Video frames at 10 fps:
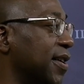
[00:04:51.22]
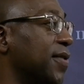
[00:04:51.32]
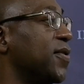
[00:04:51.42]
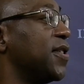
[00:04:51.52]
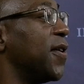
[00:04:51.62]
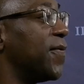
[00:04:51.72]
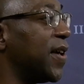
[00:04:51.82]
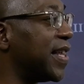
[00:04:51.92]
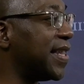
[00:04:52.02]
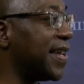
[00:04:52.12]
still
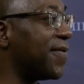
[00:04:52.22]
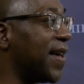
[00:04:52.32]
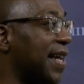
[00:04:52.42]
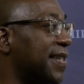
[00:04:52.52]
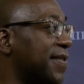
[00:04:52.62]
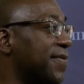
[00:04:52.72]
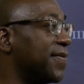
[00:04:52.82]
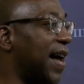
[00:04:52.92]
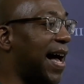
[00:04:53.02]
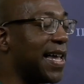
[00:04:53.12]
feeling the effects of
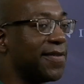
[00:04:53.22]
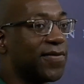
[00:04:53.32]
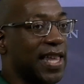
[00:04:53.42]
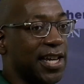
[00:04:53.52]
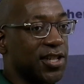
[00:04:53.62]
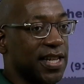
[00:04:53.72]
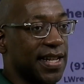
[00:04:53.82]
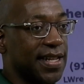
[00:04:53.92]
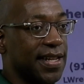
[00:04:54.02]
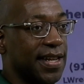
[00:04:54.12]
high
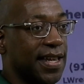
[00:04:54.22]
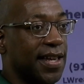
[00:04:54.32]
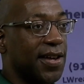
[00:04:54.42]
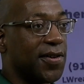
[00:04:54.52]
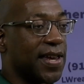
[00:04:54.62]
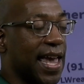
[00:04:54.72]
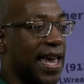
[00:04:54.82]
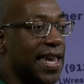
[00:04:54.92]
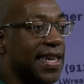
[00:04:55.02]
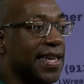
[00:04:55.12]
inflation,
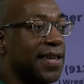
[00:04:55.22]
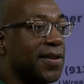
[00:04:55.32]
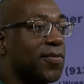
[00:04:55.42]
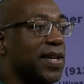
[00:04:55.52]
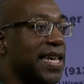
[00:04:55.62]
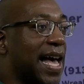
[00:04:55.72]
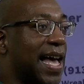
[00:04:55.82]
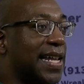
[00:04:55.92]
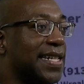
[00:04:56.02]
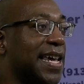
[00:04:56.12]
okay? We
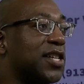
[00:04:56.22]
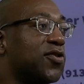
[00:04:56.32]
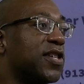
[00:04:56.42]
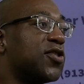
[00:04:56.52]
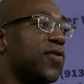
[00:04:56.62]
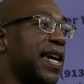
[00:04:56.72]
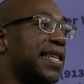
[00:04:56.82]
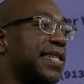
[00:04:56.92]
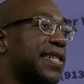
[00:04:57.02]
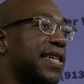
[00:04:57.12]
got interest
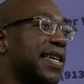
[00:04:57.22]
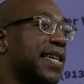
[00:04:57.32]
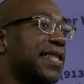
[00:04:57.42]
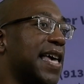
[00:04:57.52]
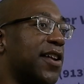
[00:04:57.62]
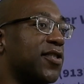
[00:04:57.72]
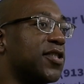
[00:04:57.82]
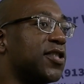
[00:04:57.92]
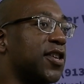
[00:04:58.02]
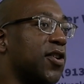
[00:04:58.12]
rates that are
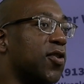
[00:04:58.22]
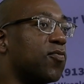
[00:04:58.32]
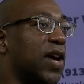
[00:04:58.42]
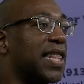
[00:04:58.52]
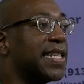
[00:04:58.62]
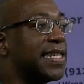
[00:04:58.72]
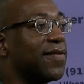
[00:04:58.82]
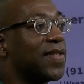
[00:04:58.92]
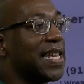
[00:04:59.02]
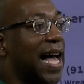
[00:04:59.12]
still
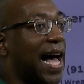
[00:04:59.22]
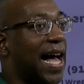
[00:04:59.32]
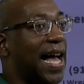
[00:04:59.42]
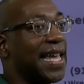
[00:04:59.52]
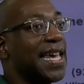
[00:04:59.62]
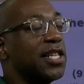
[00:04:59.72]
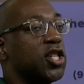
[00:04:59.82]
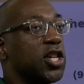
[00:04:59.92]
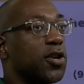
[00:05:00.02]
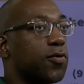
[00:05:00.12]
relatively high. In
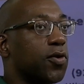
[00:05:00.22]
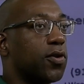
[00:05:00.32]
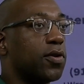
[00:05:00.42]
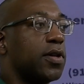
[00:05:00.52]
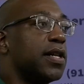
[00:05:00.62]
general,